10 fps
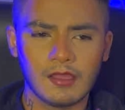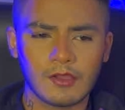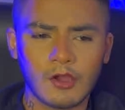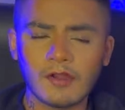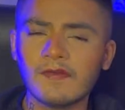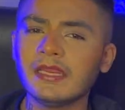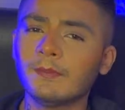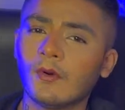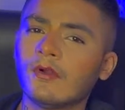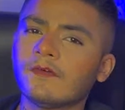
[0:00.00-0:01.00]
got very
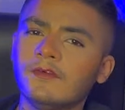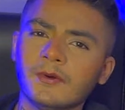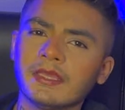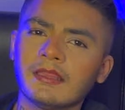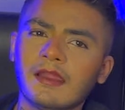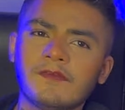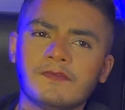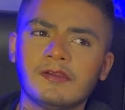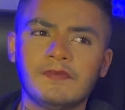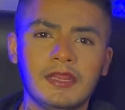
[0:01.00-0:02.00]
bored of doing that
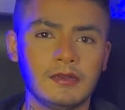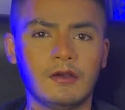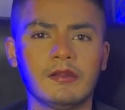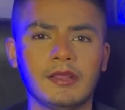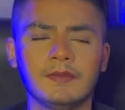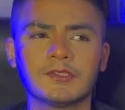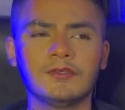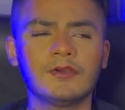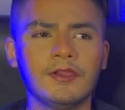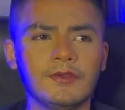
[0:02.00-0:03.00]
for a very long time. So
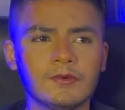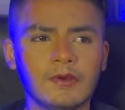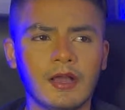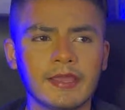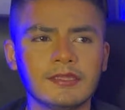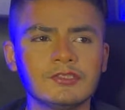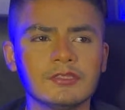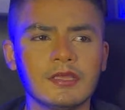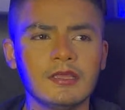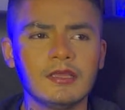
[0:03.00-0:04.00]
you're going to
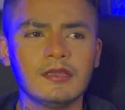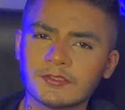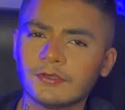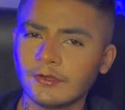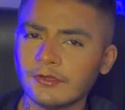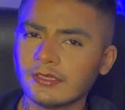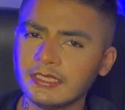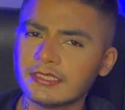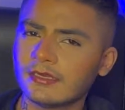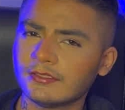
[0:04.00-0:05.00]

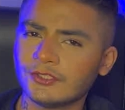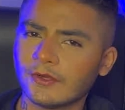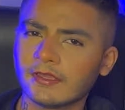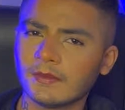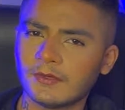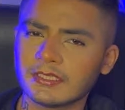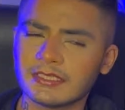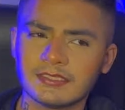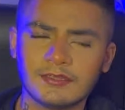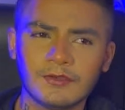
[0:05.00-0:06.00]
really start enjoying the
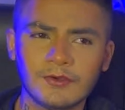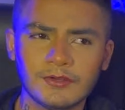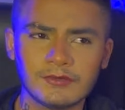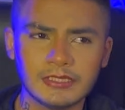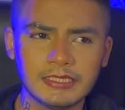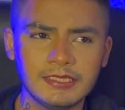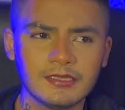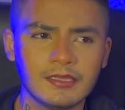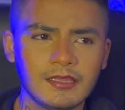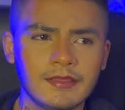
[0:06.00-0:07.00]
process, and you're going to
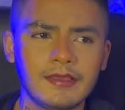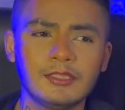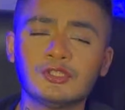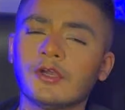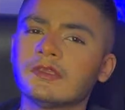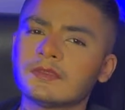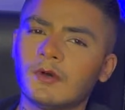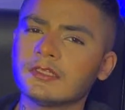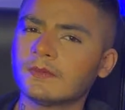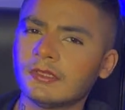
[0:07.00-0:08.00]
really enjoy the
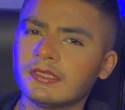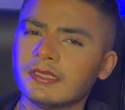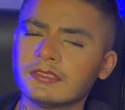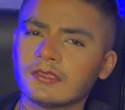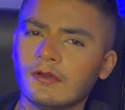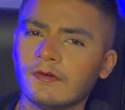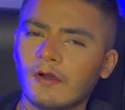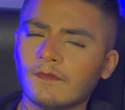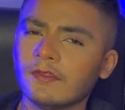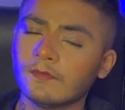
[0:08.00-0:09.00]
small things
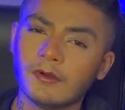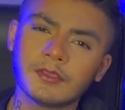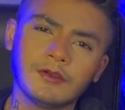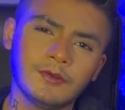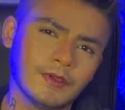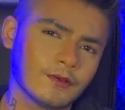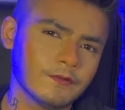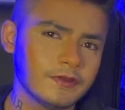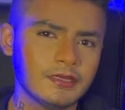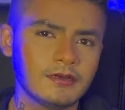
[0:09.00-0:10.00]
of the work you're doing
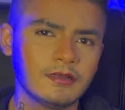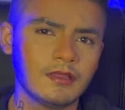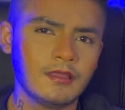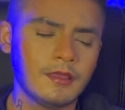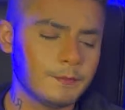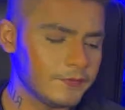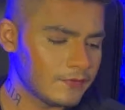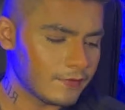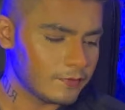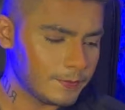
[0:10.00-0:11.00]
over here.
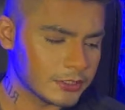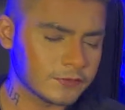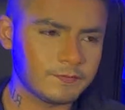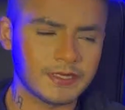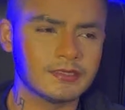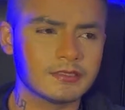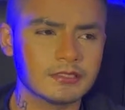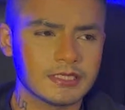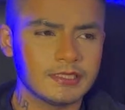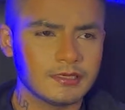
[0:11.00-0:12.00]
You have the Page of
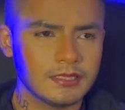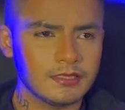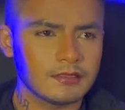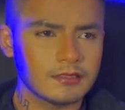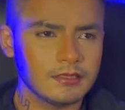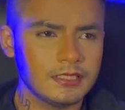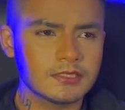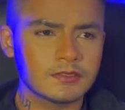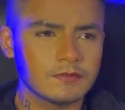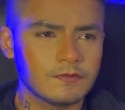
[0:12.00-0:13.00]
Pentacles, and
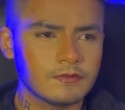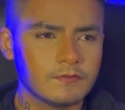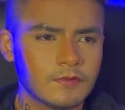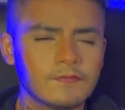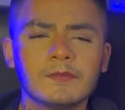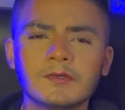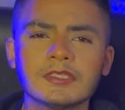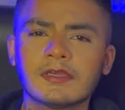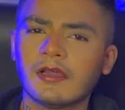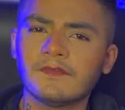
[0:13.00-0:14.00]
he's one of the
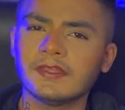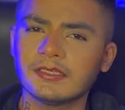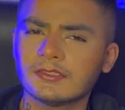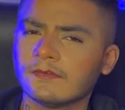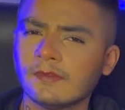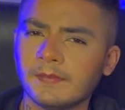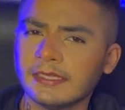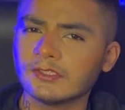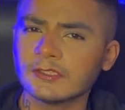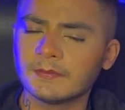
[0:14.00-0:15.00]
most craftiest of the
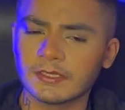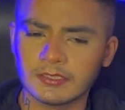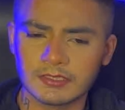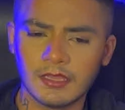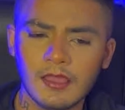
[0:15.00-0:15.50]
pages, because